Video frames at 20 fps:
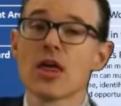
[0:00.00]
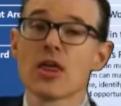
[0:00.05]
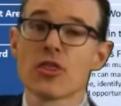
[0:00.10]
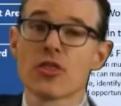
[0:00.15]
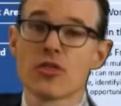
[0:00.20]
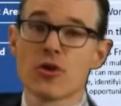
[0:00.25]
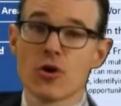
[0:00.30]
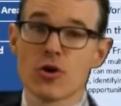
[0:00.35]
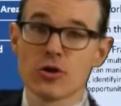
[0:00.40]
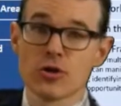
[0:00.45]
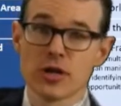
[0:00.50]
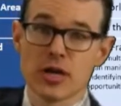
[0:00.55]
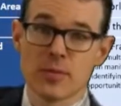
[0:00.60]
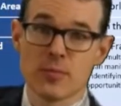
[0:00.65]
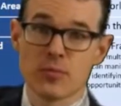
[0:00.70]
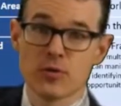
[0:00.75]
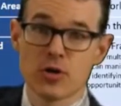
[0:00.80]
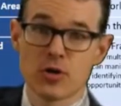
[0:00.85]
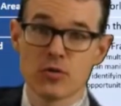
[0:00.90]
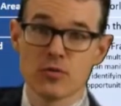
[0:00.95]
Third, you're
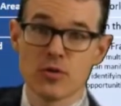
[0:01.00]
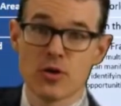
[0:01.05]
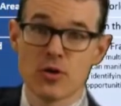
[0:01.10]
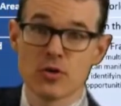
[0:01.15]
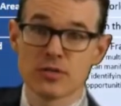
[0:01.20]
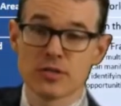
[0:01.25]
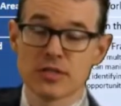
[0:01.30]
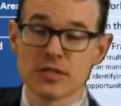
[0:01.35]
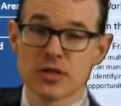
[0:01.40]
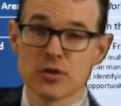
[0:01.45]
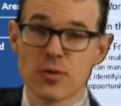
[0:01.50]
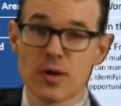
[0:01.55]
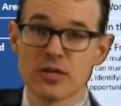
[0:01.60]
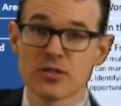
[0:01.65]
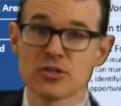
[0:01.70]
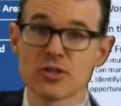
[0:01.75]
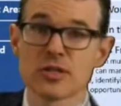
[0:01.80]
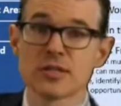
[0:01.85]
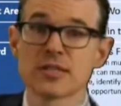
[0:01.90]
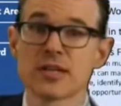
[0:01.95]
going to turn those into
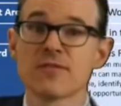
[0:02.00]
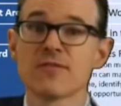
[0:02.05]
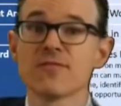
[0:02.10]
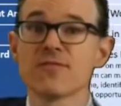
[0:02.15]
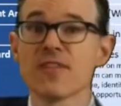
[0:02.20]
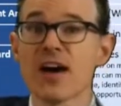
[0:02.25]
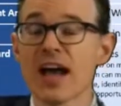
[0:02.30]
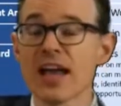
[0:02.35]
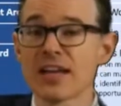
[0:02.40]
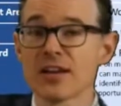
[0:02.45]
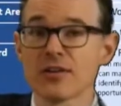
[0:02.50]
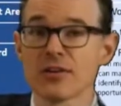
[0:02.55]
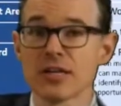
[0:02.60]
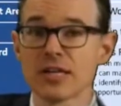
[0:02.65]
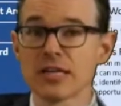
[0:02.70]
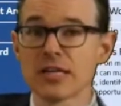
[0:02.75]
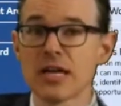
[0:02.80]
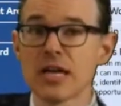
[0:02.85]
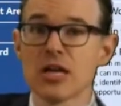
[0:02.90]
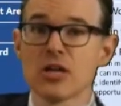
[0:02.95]
questions. And
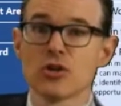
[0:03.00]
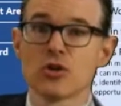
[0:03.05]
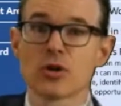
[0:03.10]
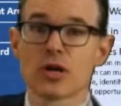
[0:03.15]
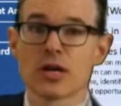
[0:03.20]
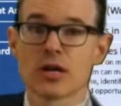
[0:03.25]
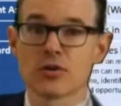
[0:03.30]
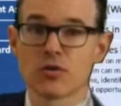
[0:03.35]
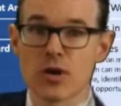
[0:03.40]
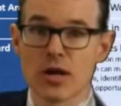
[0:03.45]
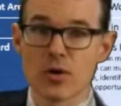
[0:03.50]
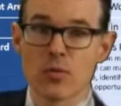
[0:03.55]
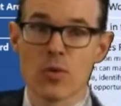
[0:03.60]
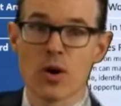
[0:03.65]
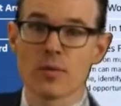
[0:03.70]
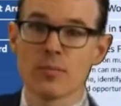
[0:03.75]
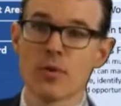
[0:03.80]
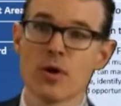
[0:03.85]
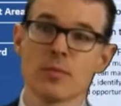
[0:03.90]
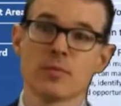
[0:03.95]
finally, you're going to create
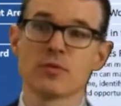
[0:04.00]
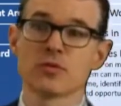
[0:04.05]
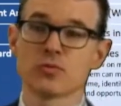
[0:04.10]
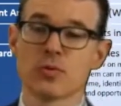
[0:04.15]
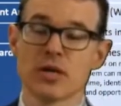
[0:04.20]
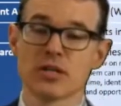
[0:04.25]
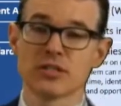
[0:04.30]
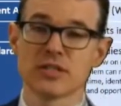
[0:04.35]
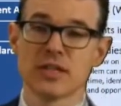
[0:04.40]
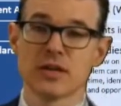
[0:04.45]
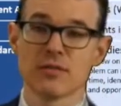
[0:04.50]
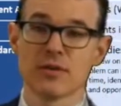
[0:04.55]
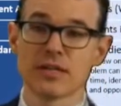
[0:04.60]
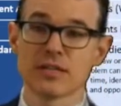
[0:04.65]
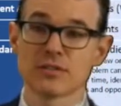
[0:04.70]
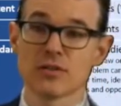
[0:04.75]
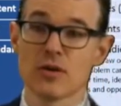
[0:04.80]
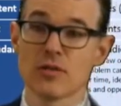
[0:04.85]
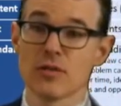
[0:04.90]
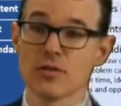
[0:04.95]
one purpose question that
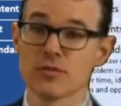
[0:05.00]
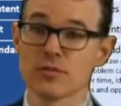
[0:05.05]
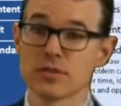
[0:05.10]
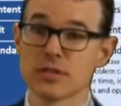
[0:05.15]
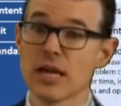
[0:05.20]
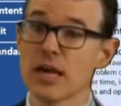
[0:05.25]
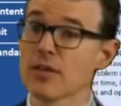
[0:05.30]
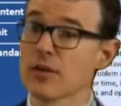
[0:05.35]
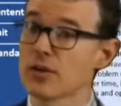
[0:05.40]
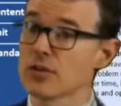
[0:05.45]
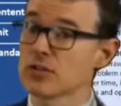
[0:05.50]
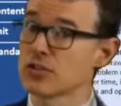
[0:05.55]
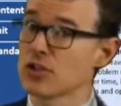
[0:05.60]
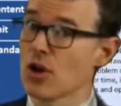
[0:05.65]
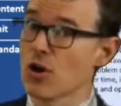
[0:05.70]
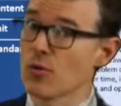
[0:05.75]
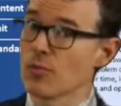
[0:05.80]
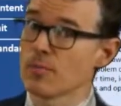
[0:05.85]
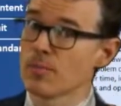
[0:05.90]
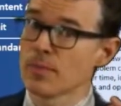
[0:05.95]
links all those together.
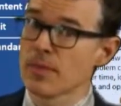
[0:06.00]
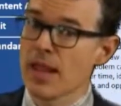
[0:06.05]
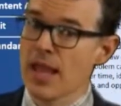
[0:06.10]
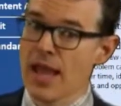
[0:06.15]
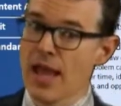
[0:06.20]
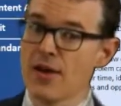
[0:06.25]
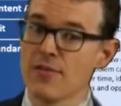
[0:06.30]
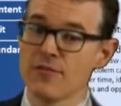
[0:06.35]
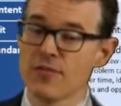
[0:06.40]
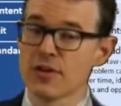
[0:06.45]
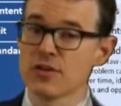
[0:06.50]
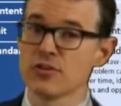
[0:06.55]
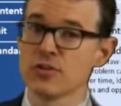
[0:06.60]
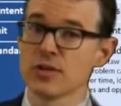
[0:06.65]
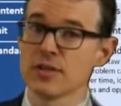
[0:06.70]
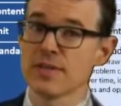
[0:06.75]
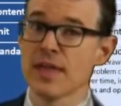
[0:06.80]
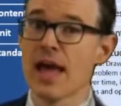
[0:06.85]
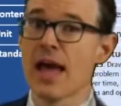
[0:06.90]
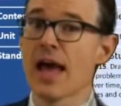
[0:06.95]
So have fun
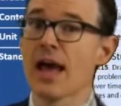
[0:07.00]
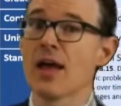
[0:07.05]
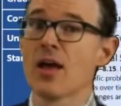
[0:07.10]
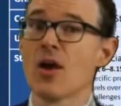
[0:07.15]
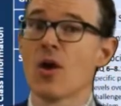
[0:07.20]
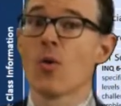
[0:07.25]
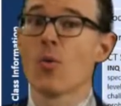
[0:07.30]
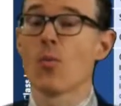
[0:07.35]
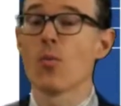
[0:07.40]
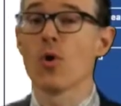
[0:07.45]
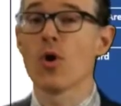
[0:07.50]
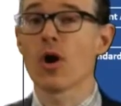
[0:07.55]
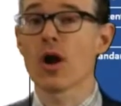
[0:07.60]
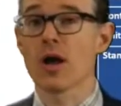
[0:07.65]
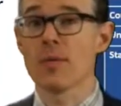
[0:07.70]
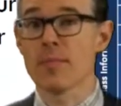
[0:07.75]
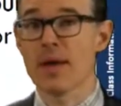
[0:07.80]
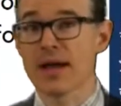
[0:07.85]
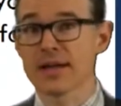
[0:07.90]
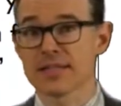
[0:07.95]
doing that. We'll
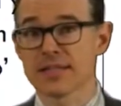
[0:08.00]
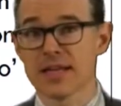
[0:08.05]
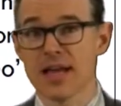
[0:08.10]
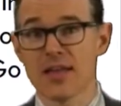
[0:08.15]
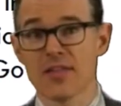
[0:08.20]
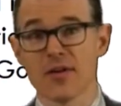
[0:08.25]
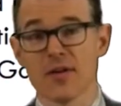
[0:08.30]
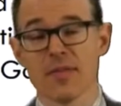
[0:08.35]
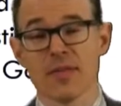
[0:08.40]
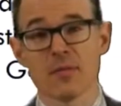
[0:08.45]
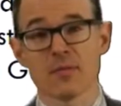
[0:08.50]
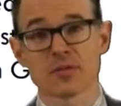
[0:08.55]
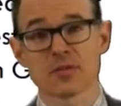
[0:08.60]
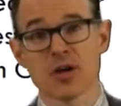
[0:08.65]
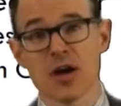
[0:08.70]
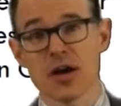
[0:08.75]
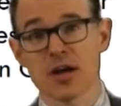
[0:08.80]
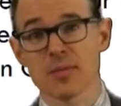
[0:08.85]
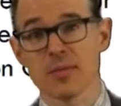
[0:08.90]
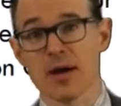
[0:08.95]
come back together, and then we'll
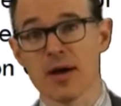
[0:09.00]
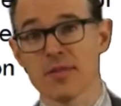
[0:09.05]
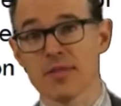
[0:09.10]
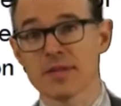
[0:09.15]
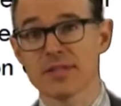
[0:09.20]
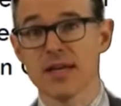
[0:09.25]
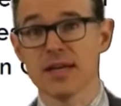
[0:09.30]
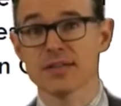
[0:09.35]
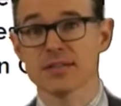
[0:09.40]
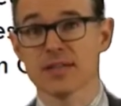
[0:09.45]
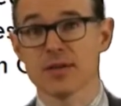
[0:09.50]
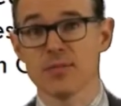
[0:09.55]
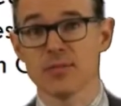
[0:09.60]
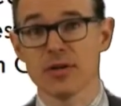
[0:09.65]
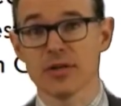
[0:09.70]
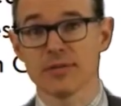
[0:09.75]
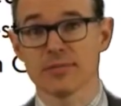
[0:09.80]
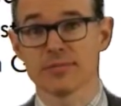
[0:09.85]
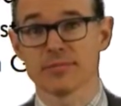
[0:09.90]
talk about the text summary.